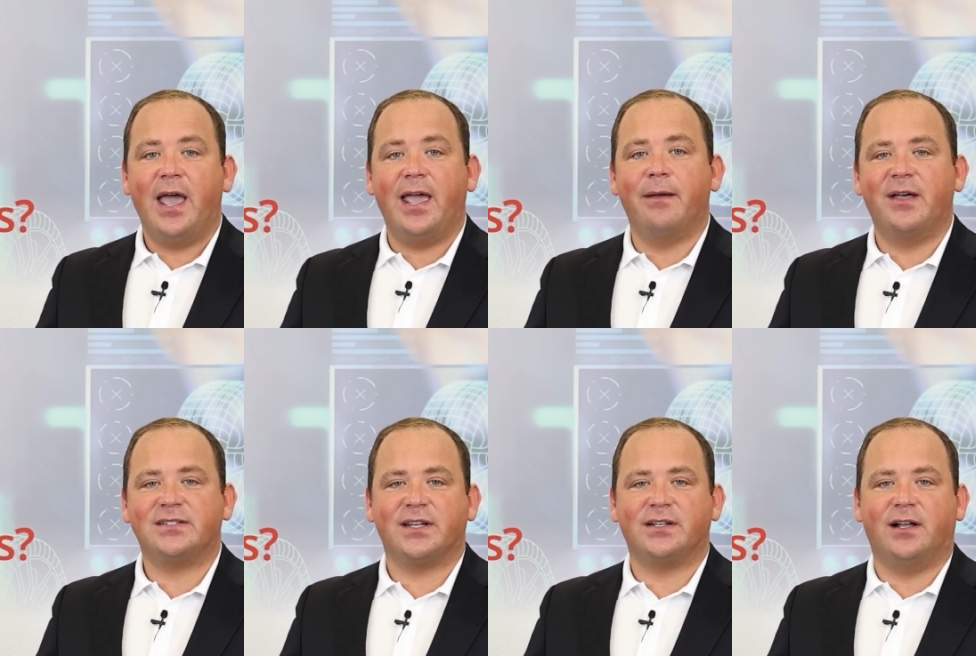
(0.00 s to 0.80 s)
AMS
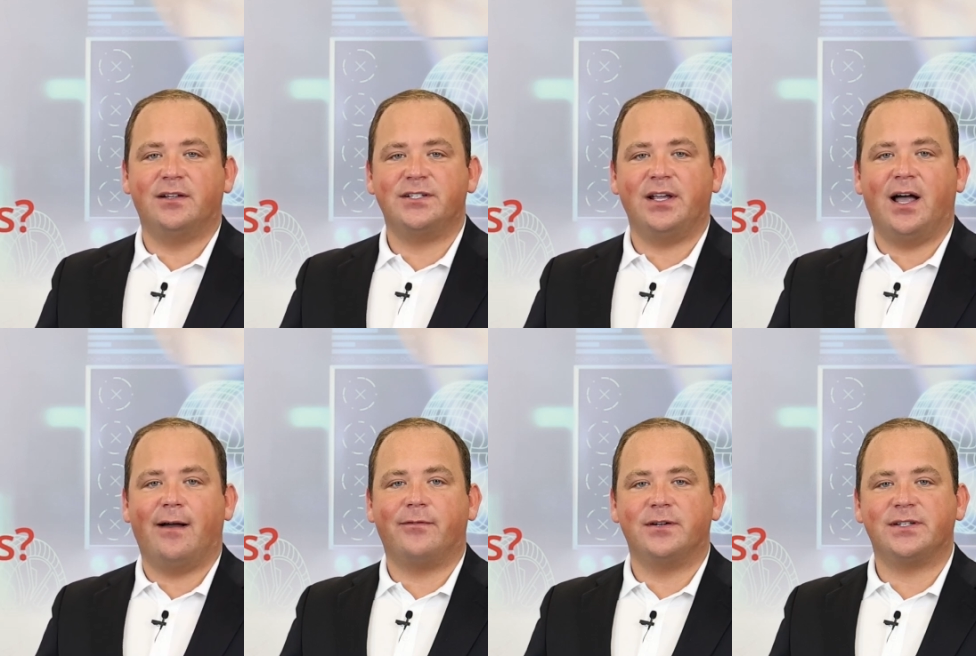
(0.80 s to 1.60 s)
technology
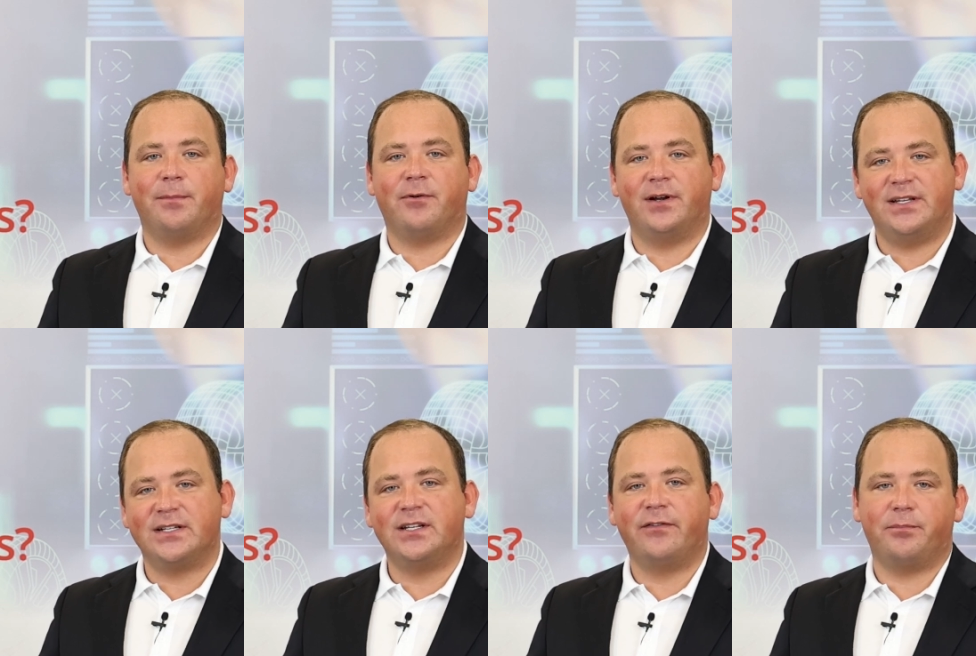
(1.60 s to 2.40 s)
offers a
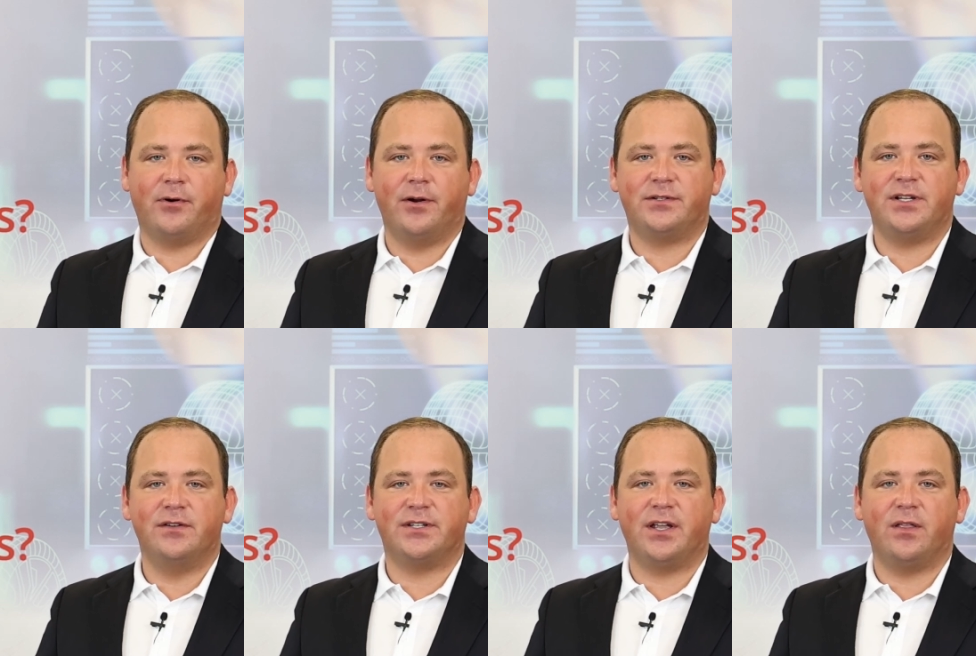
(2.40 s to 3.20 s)
predictive approach
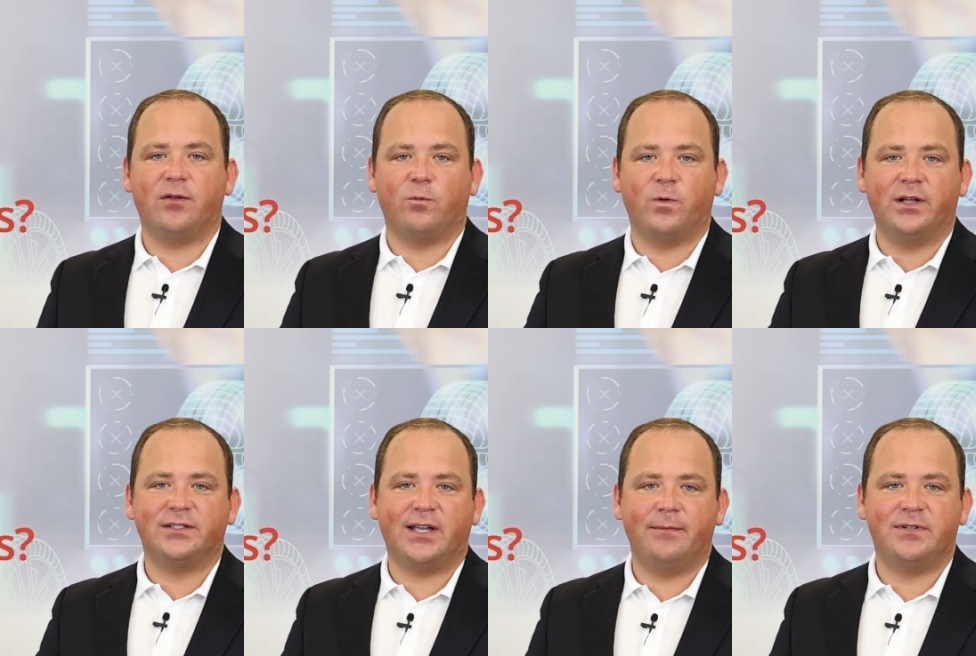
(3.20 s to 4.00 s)
using the
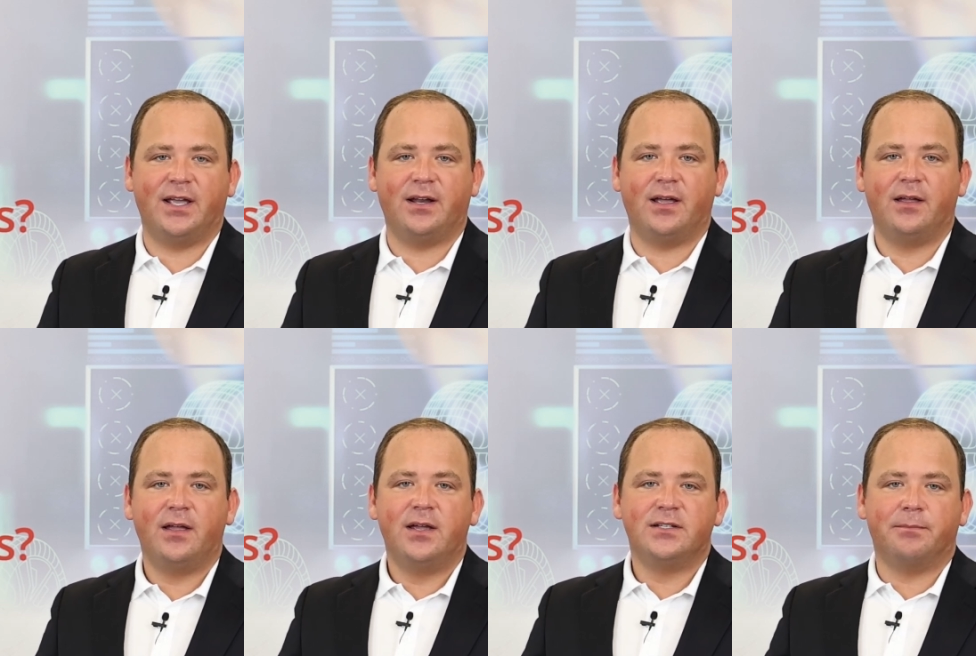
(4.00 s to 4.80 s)
real-time data
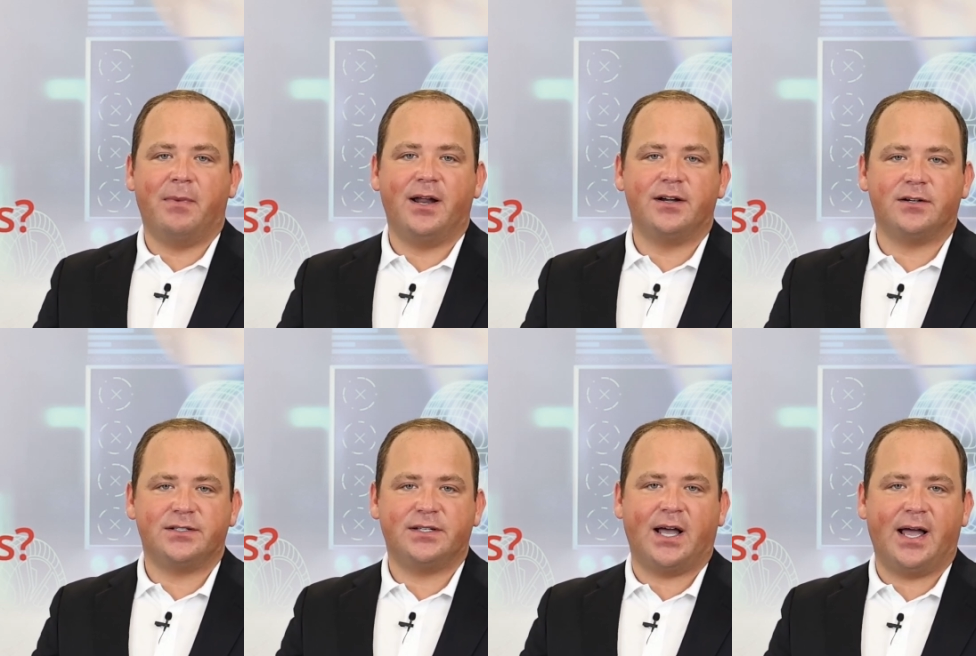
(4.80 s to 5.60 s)
to monitor
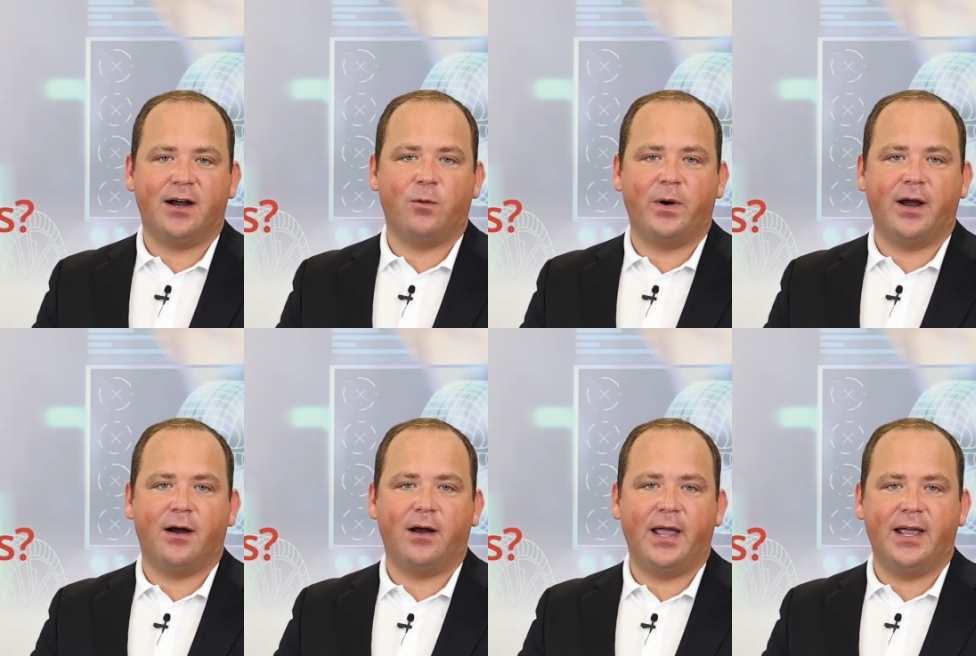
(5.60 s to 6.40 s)
tire
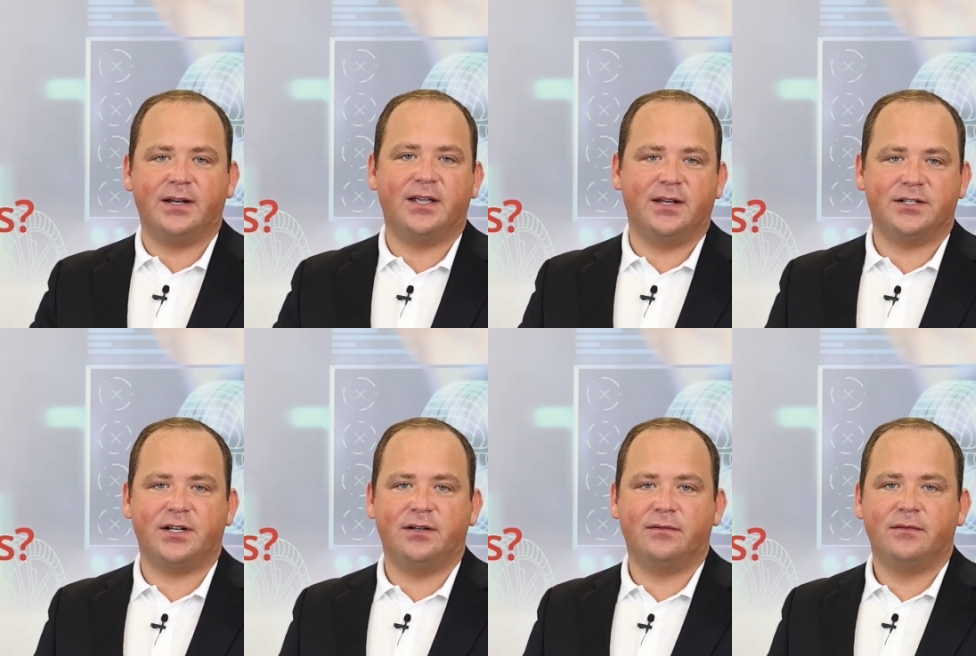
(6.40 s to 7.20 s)
wear and
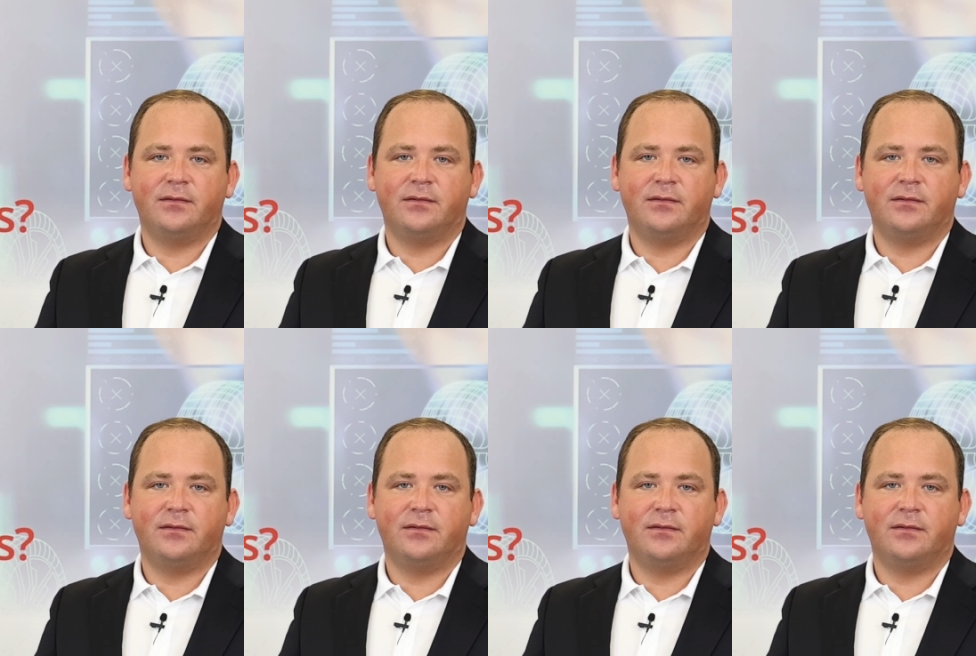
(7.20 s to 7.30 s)
condition.